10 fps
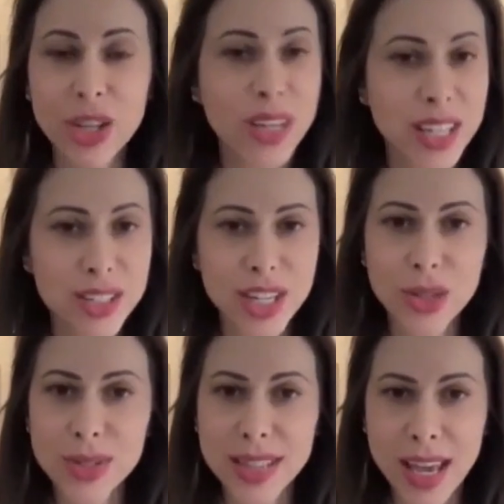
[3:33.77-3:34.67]
you can
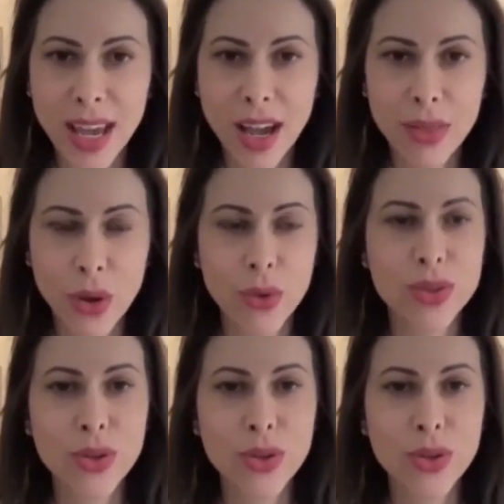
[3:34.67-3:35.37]
continue staying on those.